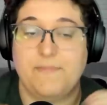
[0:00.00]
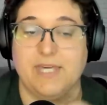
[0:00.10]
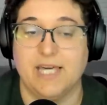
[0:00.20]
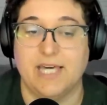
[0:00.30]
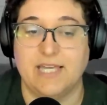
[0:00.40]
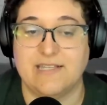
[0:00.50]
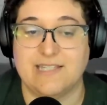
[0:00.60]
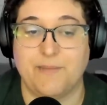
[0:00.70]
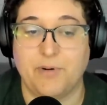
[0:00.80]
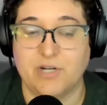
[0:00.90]

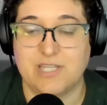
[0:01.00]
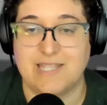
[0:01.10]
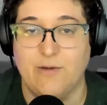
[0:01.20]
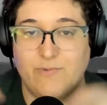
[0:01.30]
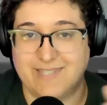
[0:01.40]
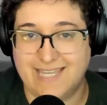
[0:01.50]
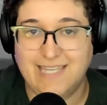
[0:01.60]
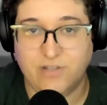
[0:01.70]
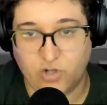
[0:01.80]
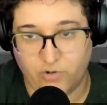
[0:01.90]
because the person that was
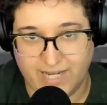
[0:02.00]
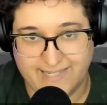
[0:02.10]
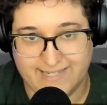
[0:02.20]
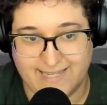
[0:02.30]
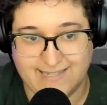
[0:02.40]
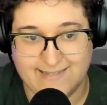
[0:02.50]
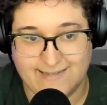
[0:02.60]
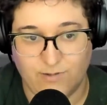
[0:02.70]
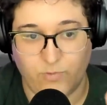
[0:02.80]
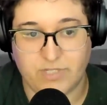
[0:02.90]
in
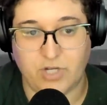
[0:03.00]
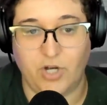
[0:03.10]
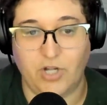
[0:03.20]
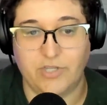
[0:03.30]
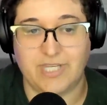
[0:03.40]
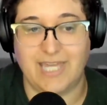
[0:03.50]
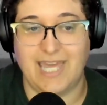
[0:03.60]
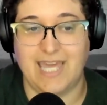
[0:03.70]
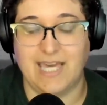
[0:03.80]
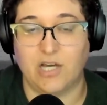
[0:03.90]
crisis was called
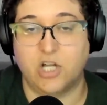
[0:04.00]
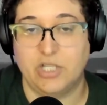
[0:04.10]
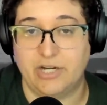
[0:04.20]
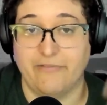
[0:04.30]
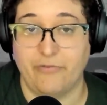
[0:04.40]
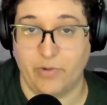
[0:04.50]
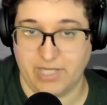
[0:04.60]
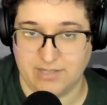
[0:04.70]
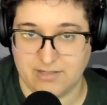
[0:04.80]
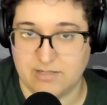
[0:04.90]
a
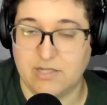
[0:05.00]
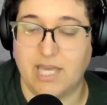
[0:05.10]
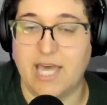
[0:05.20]
clairvoyant.